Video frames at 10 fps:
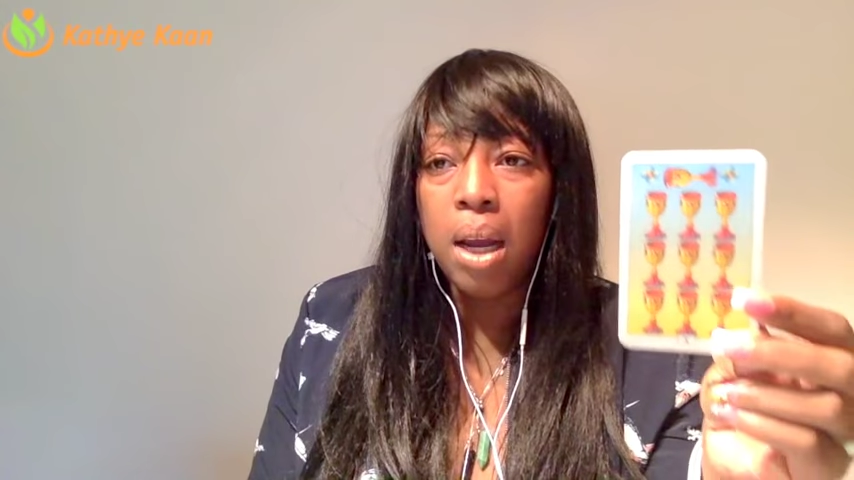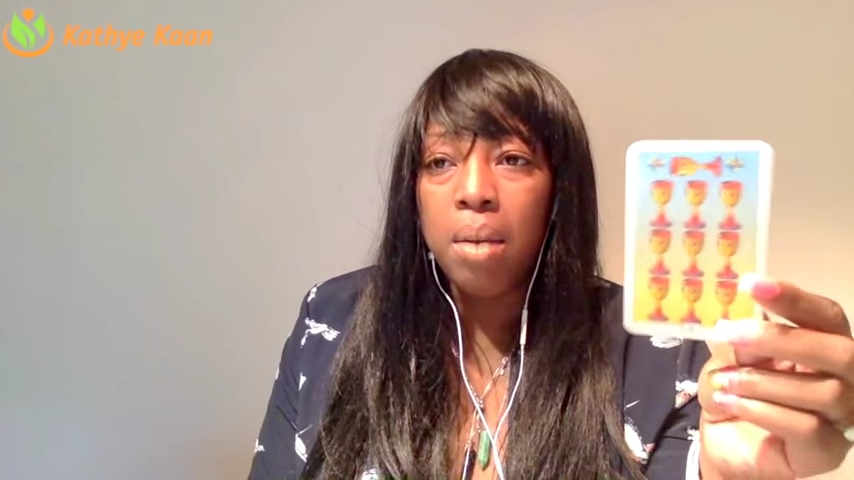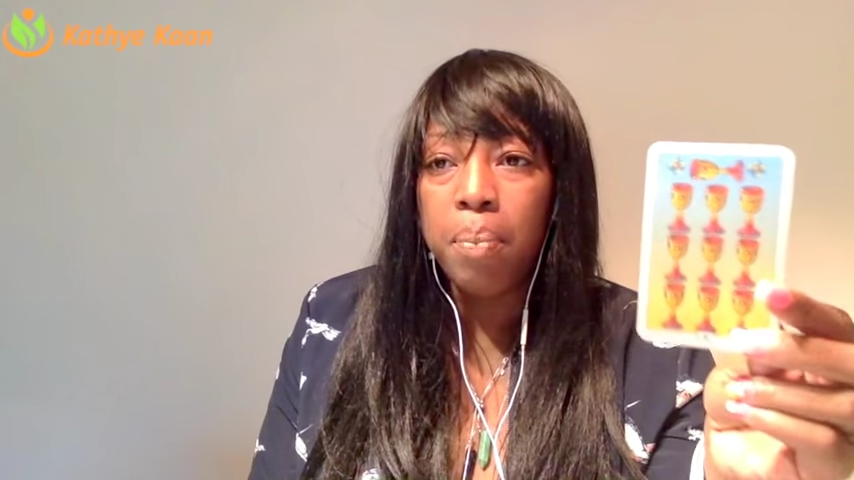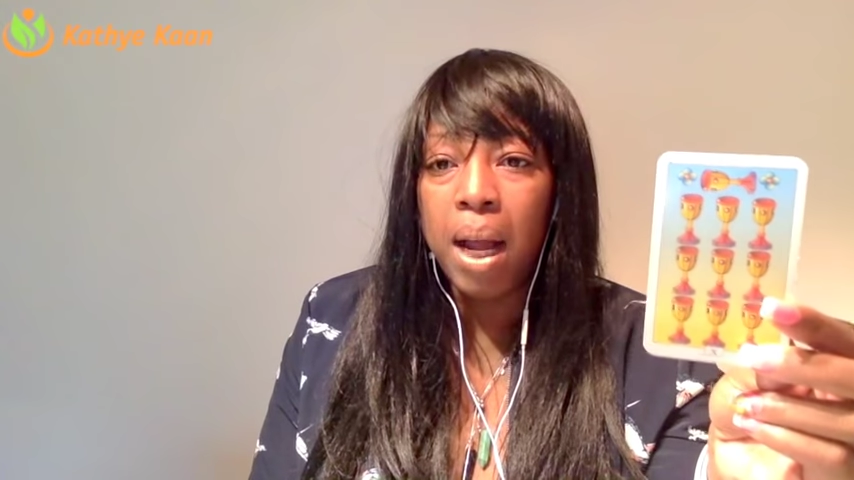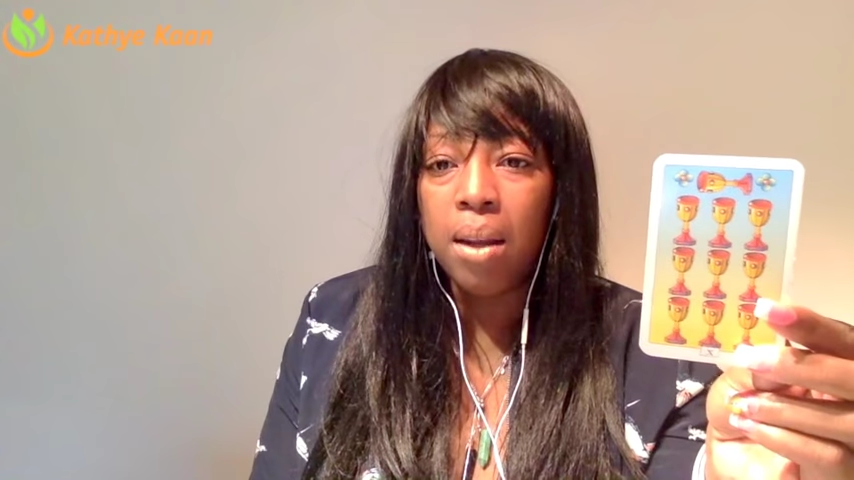
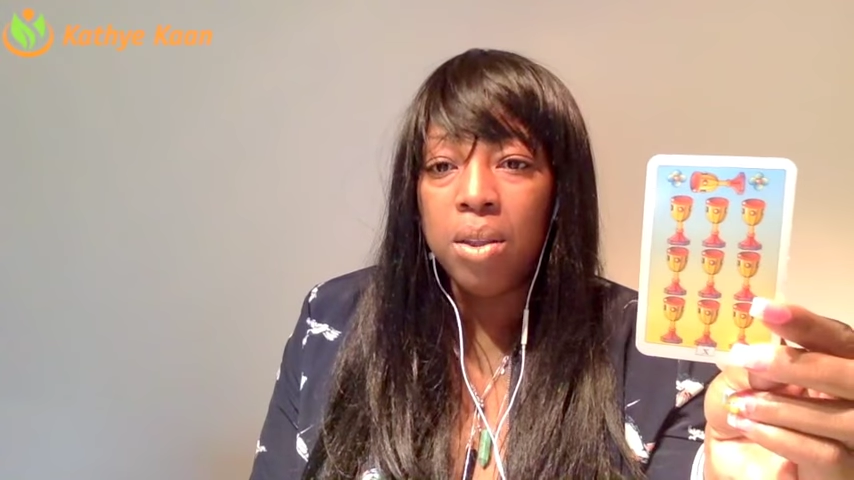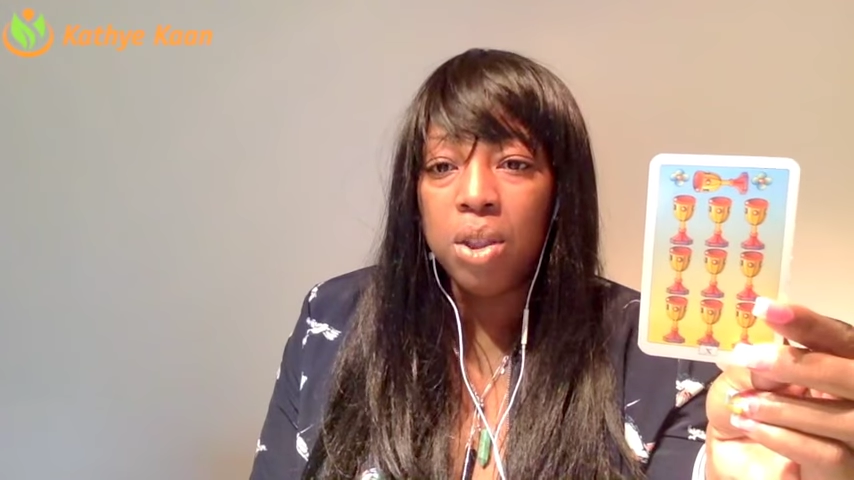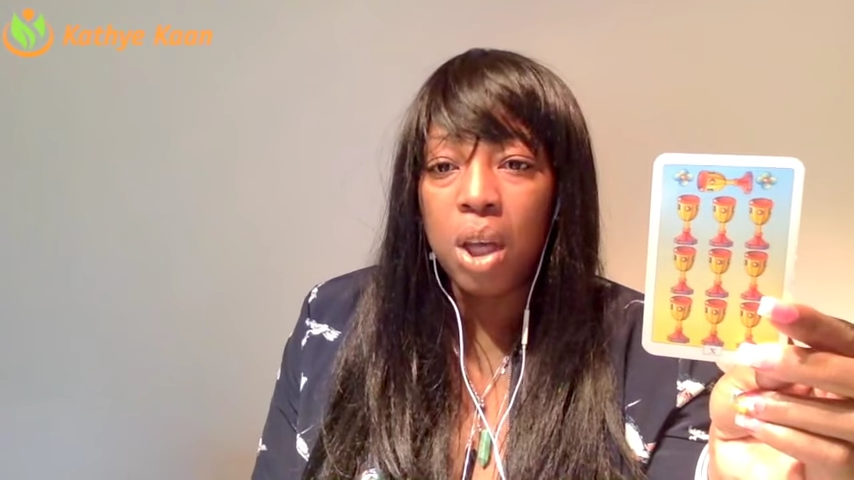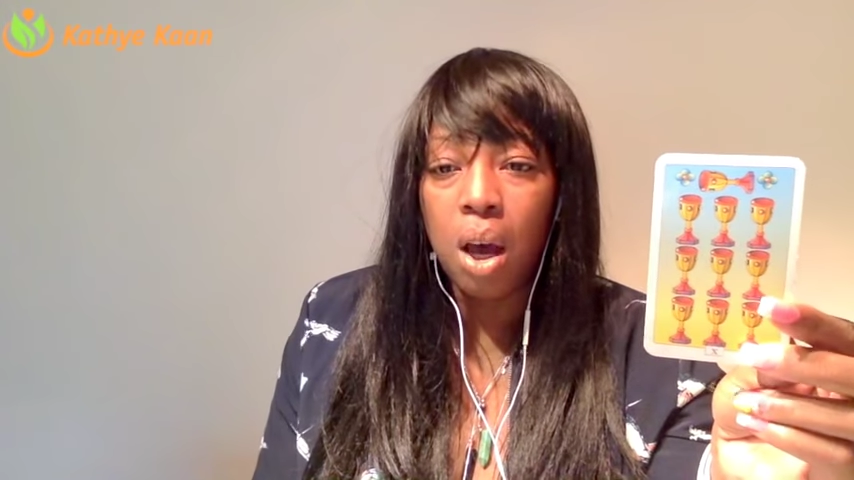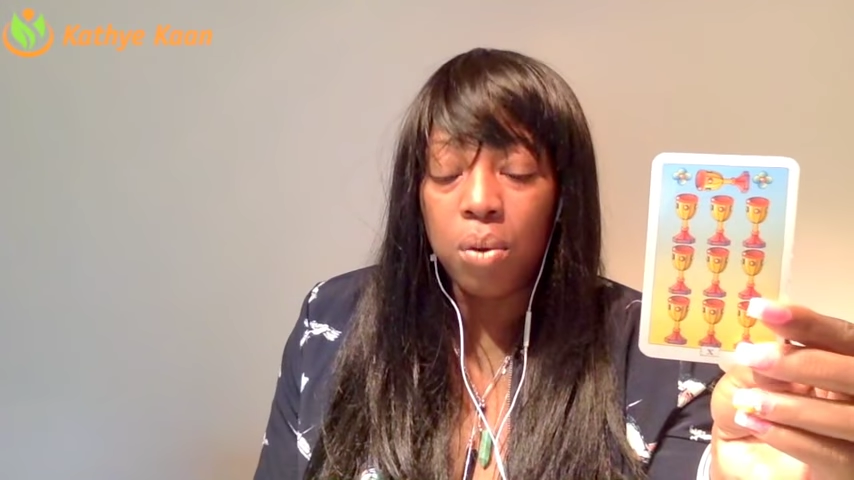and
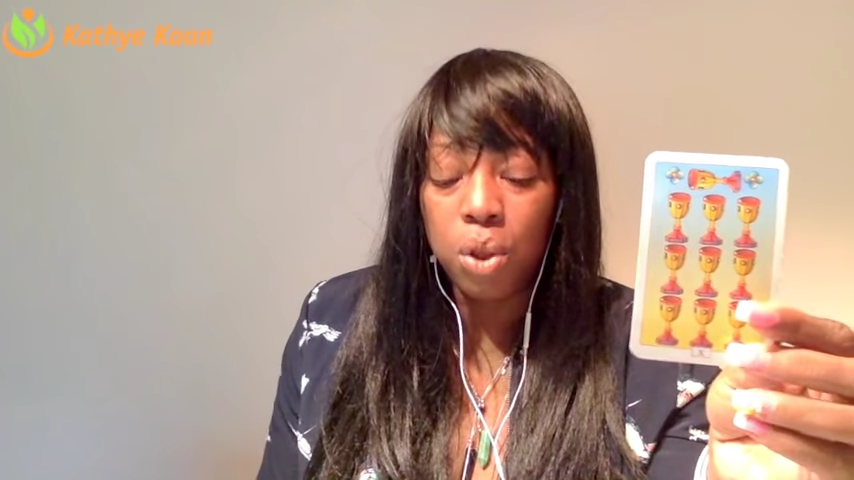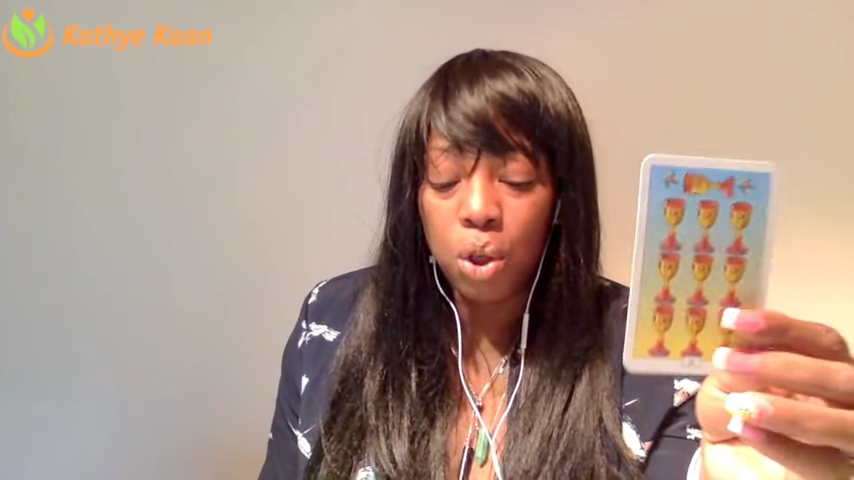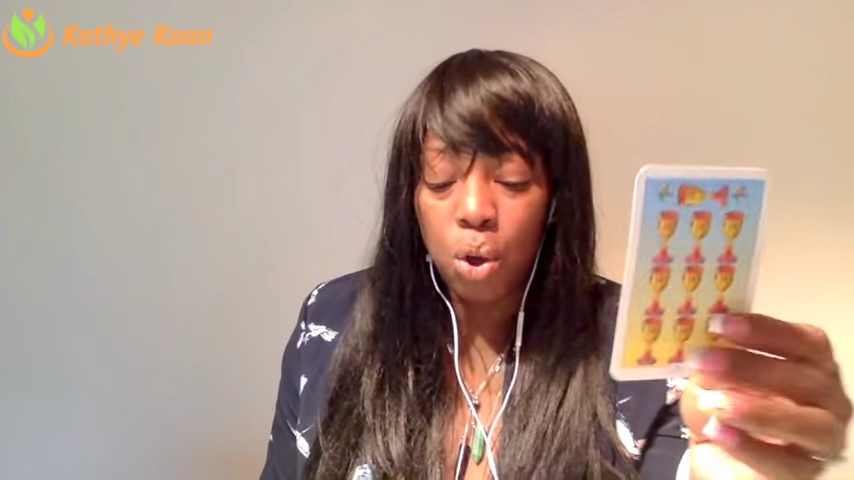balance out